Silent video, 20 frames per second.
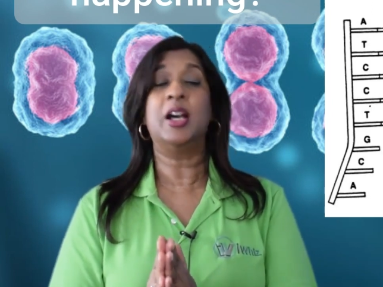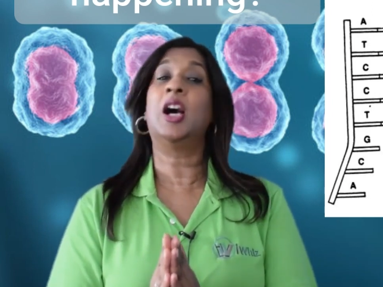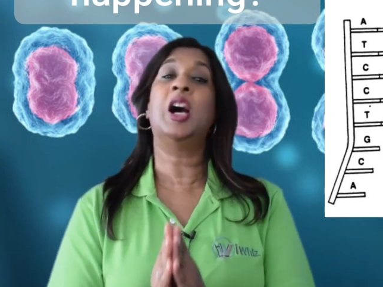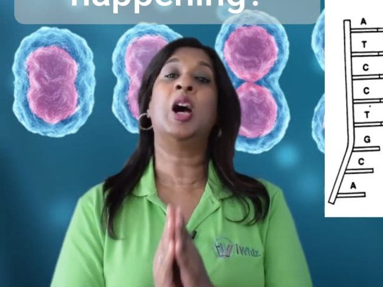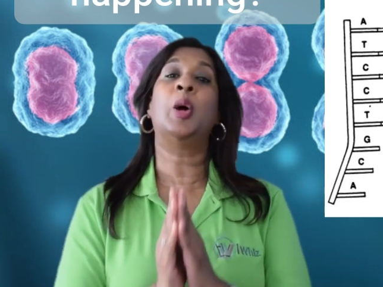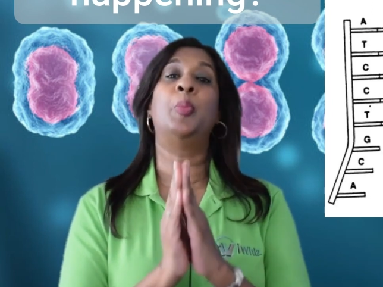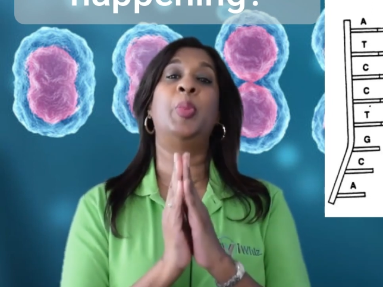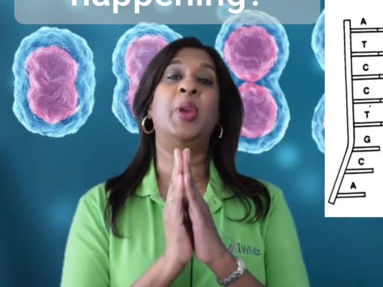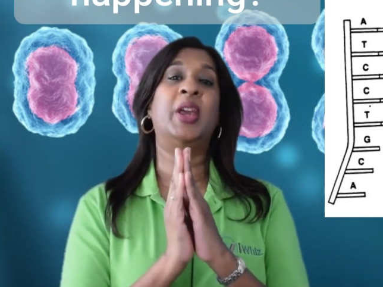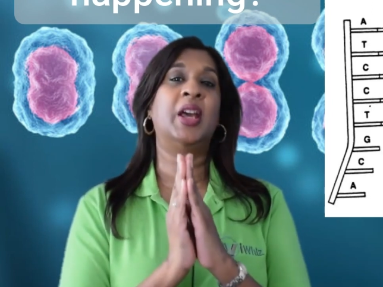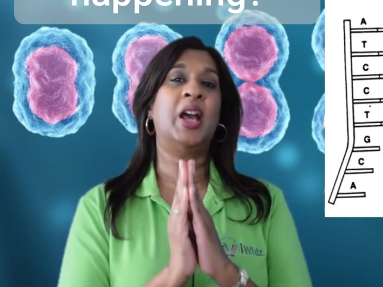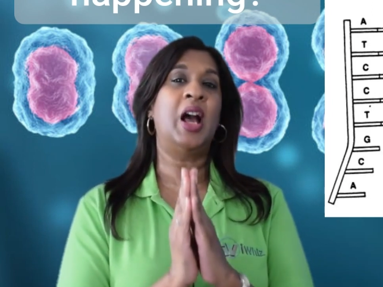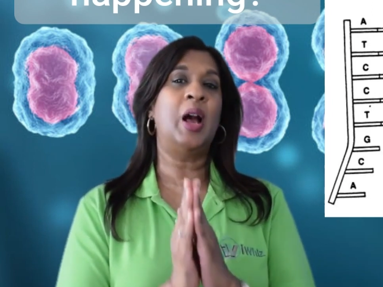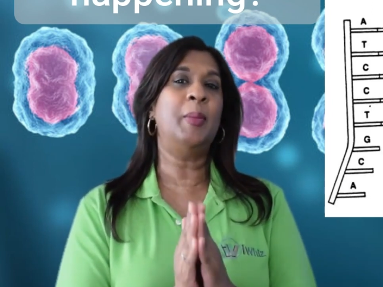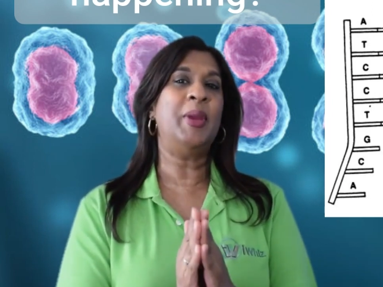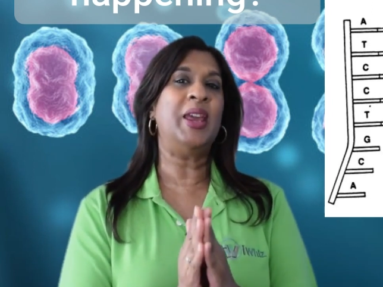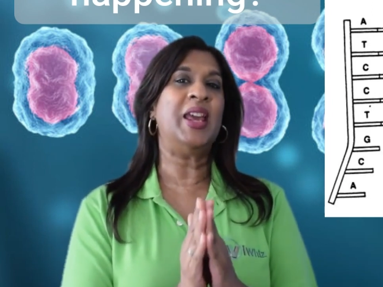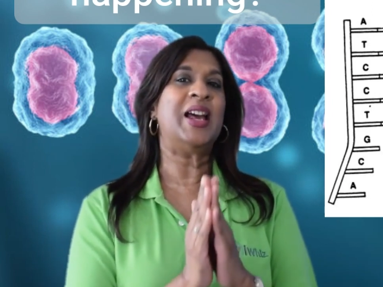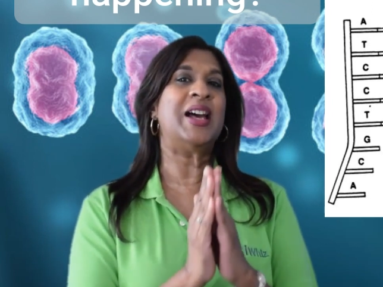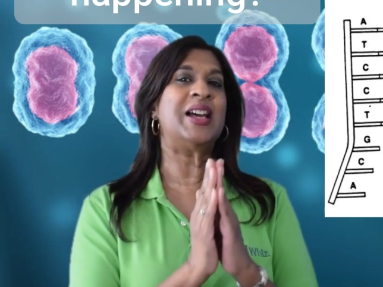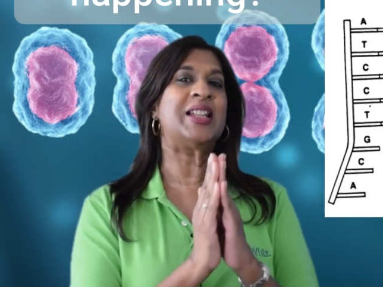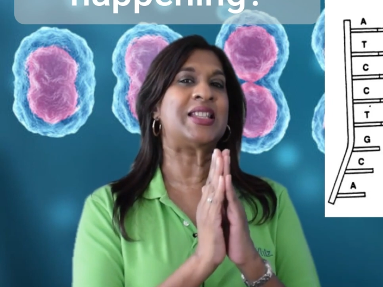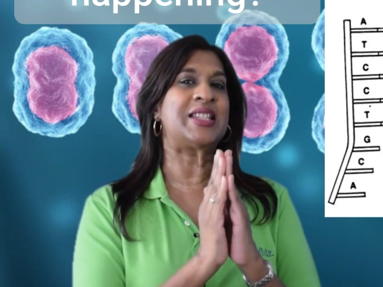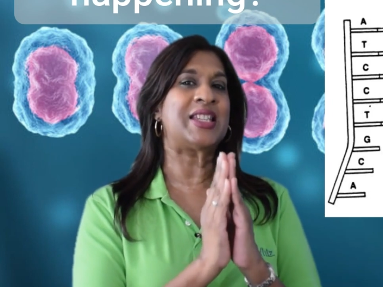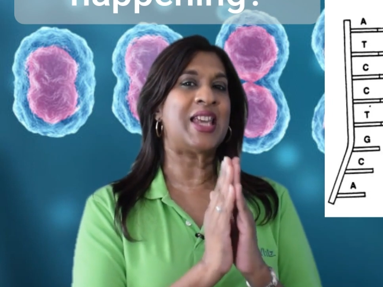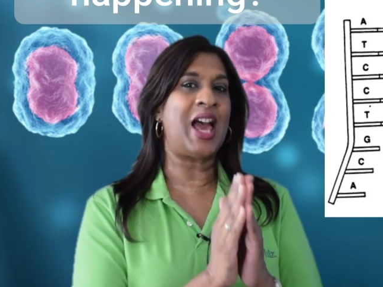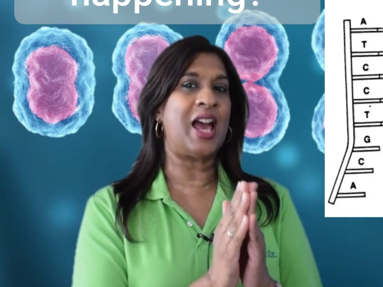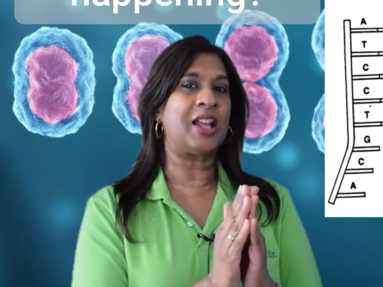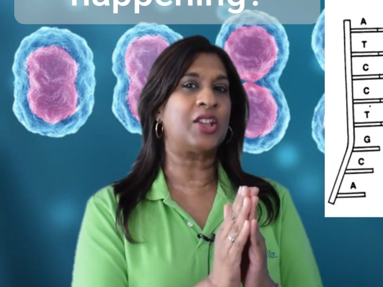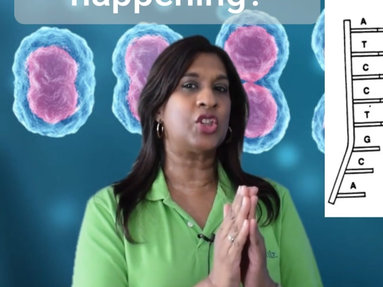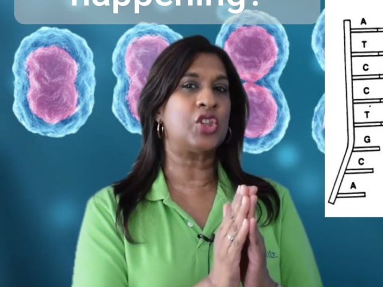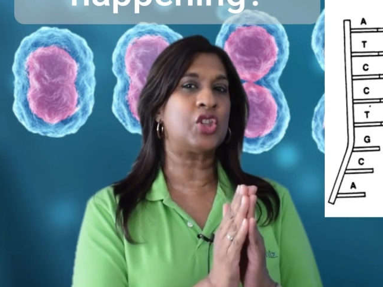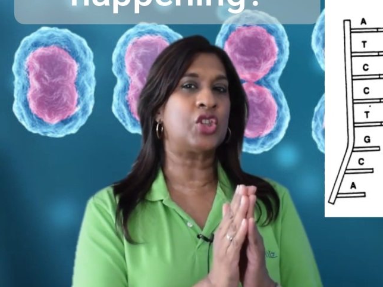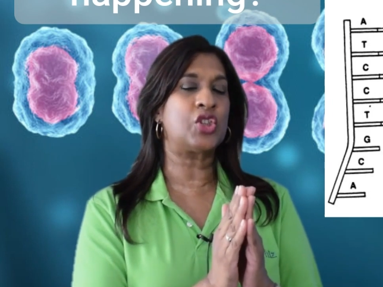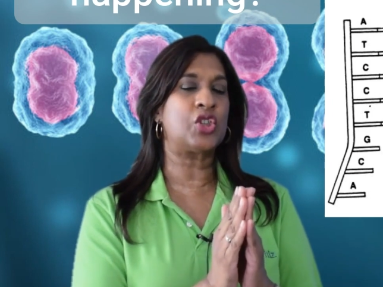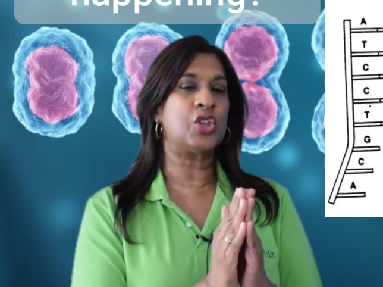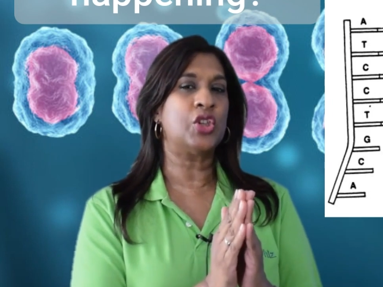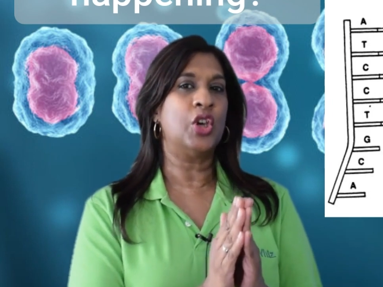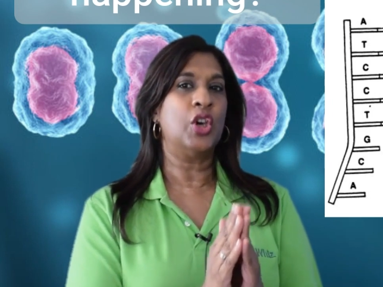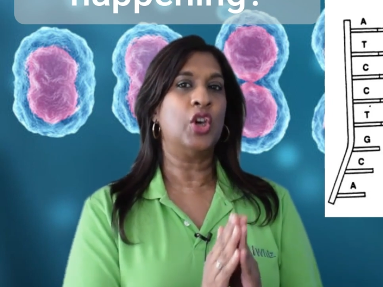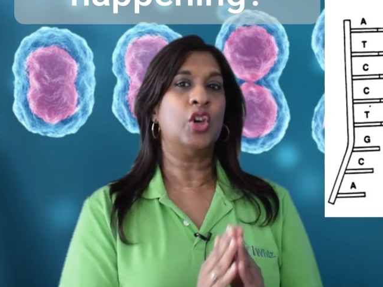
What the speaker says: are becoming attached